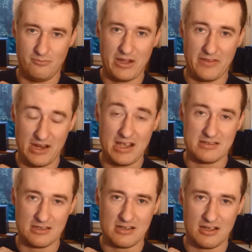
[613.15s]
back in the
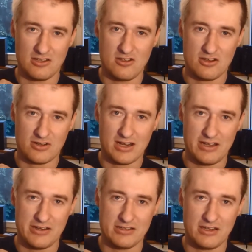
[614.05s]
days, Atari Teenage
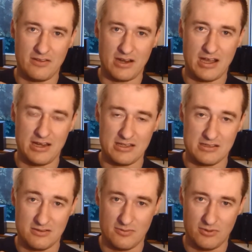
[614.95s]
Riot in the
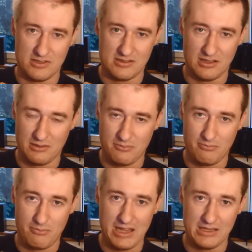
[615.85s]
90s, still a
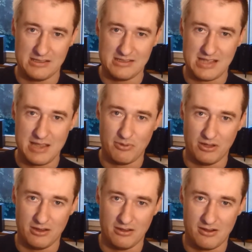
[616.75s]
main
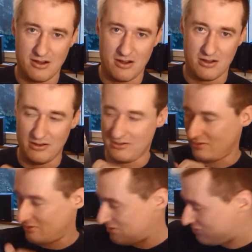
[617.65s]
staple on
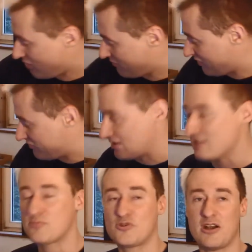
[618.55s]
in terms of
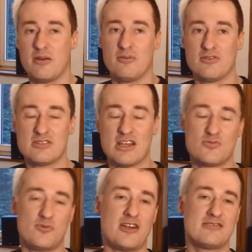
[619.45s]

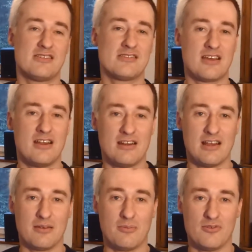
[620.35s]
stage presence and
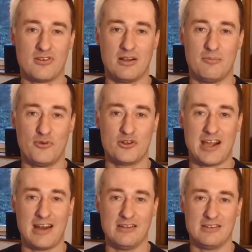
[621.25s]
like musical
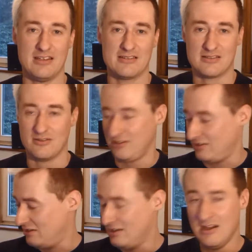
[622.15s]
brutality.
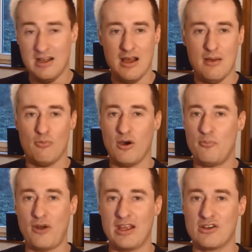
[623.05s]
So more
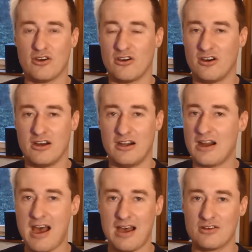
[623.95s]

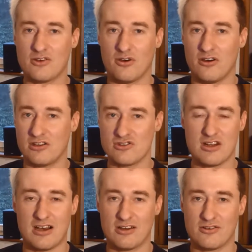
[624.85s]
breakcore, hardcore,
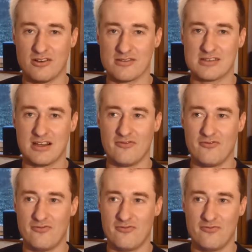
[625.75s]
digital hardcore stuff,
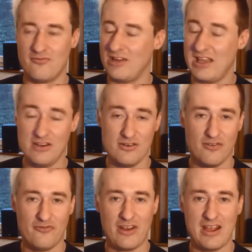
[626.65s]
in
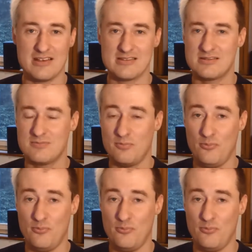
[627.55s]
your face,